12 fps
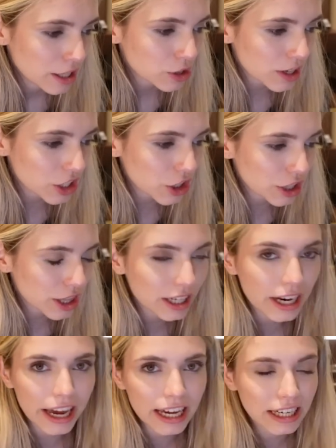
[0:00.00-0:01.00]
So I took the
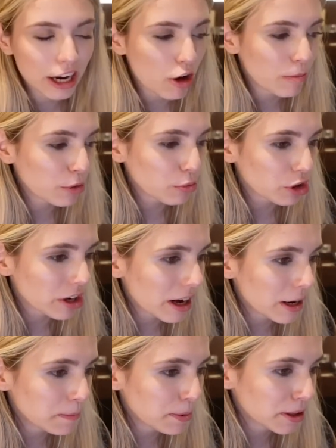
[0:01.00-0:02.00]
knight, now I'm a rook
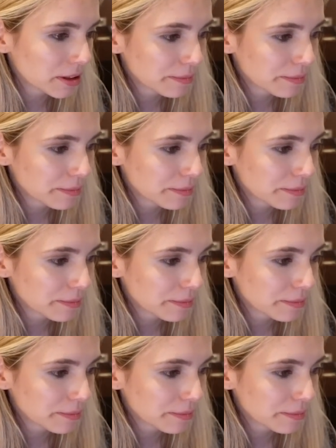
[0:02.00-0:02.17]
up.